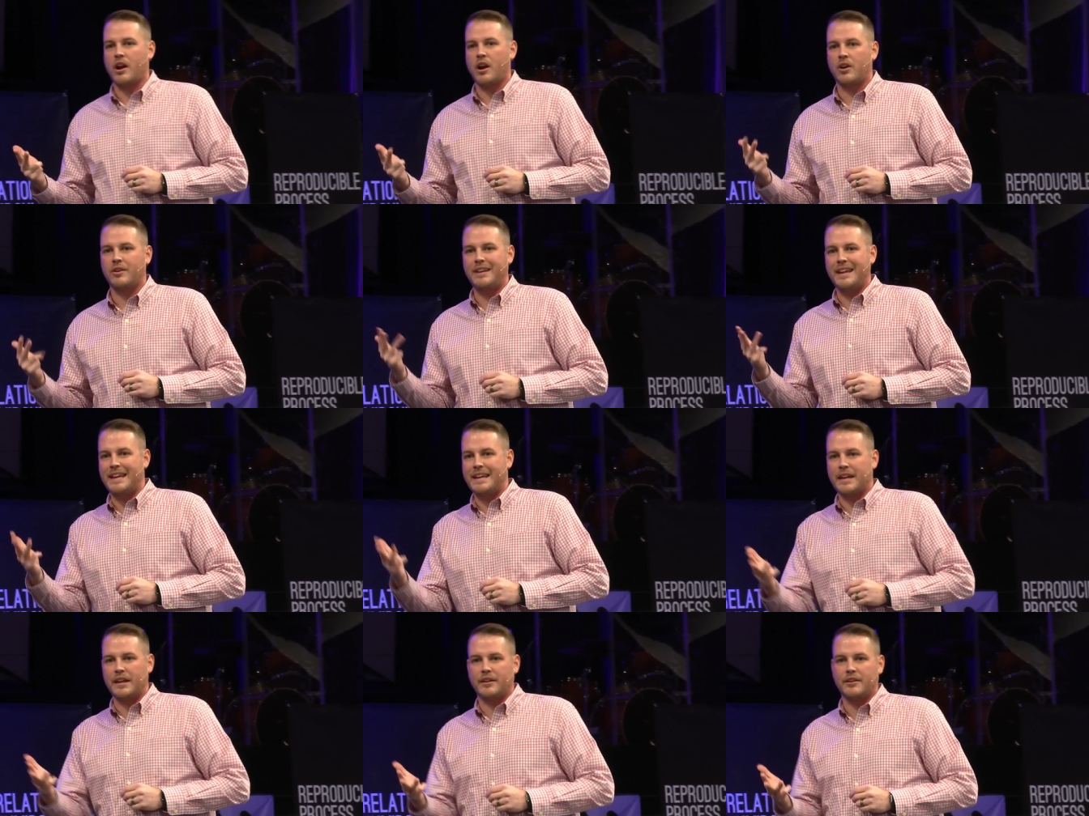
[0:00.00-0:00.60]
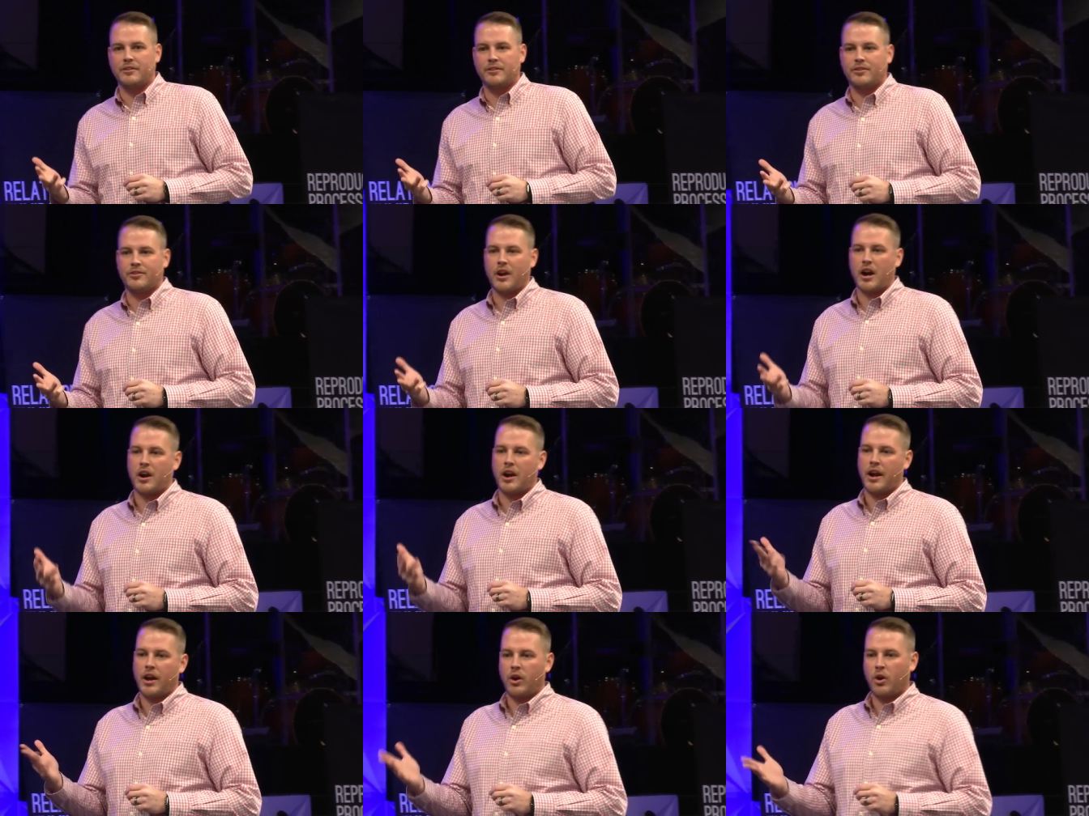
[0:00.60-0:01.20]
our deacons,
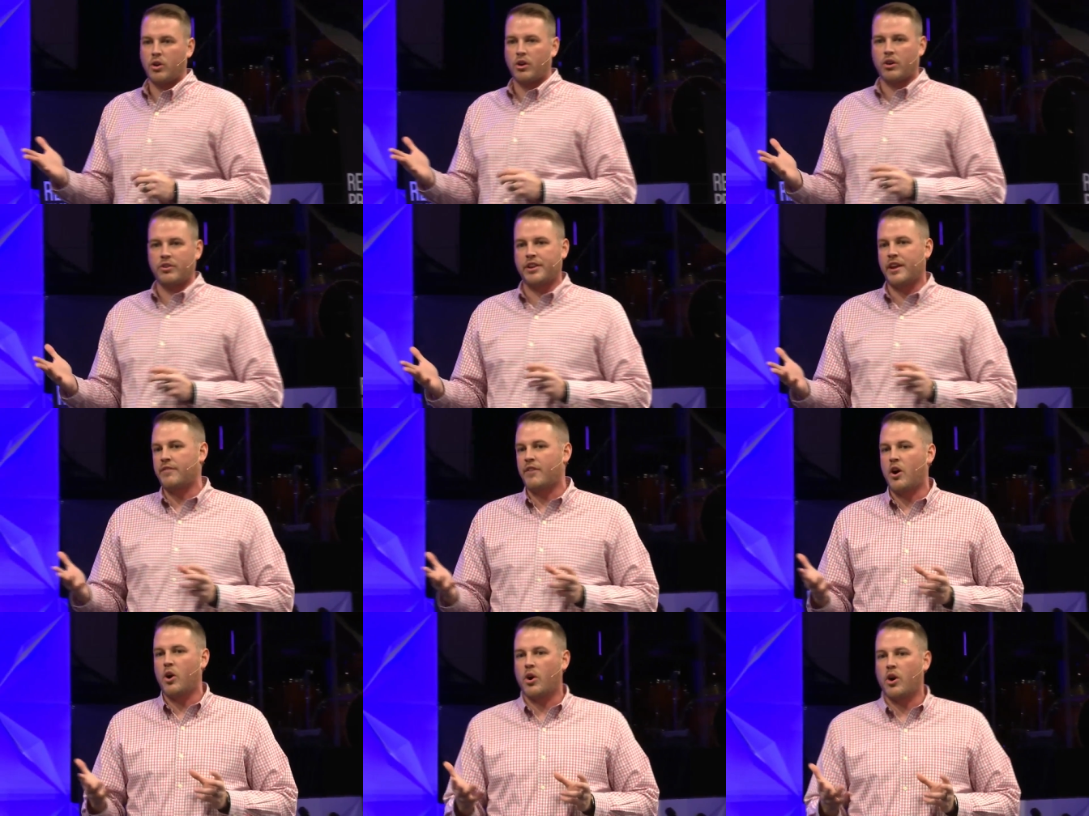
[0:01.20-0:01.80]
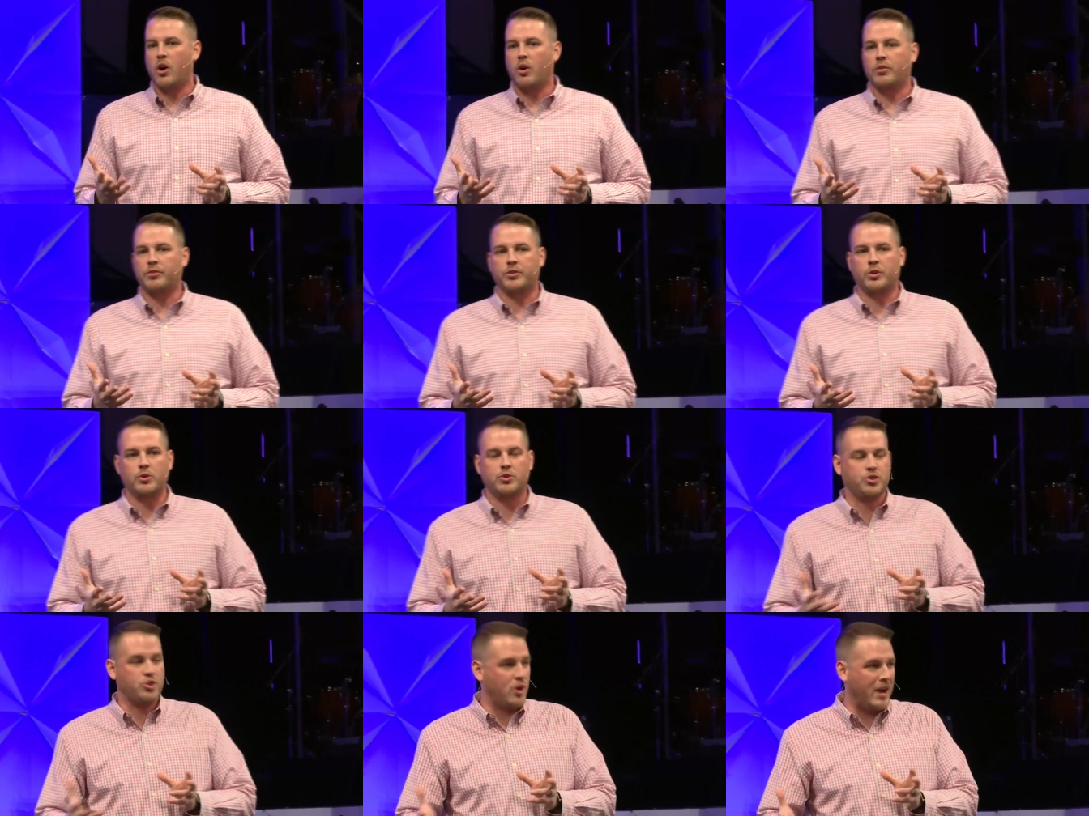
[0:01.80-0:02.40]
our elders have all gone
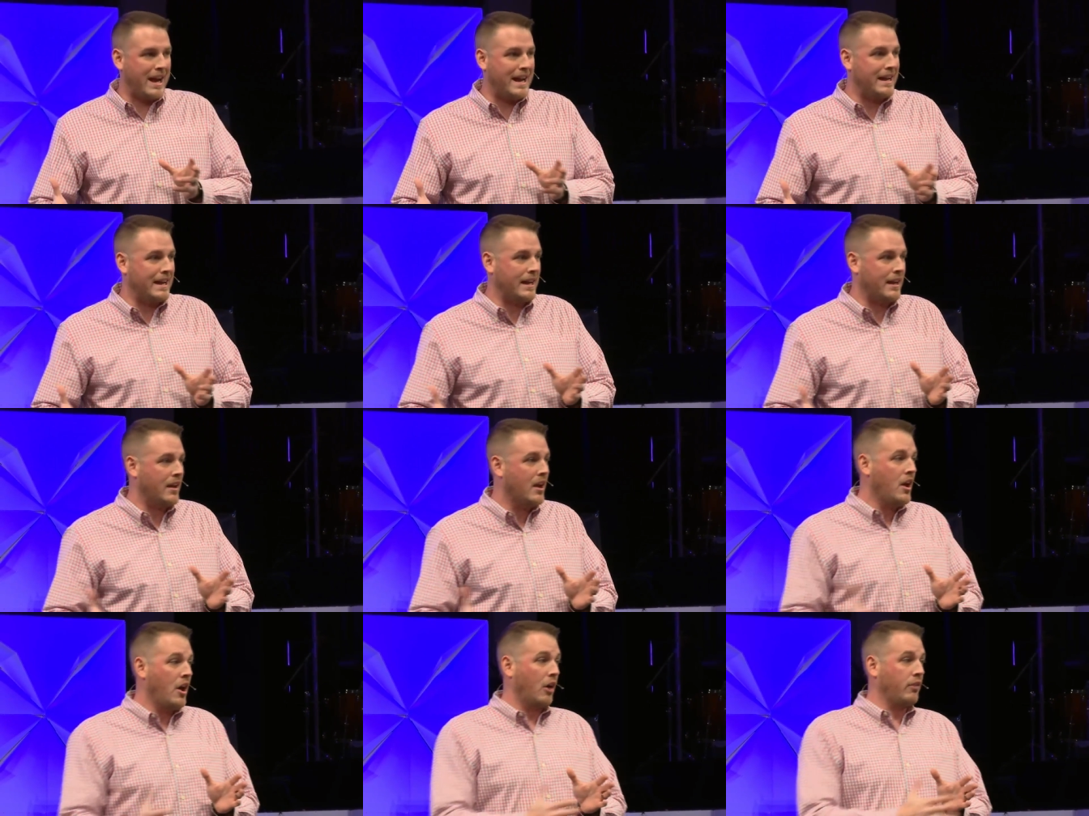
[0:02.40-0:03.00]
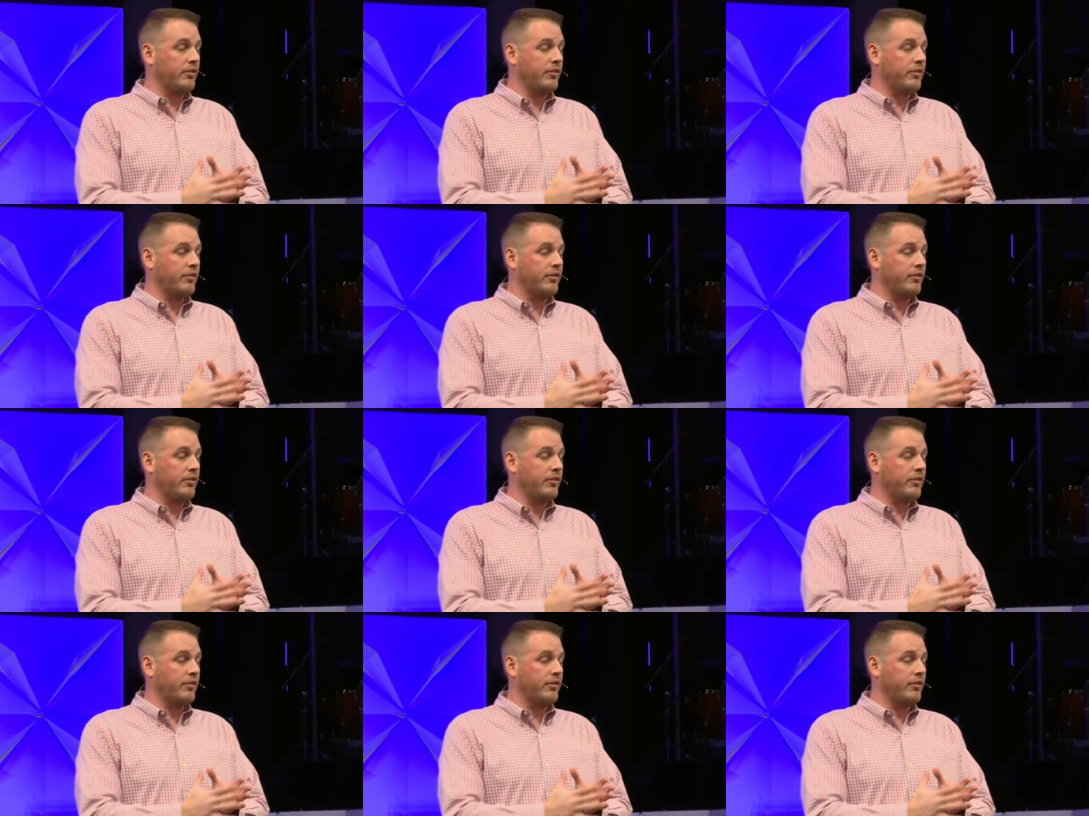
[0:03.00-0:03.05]
through training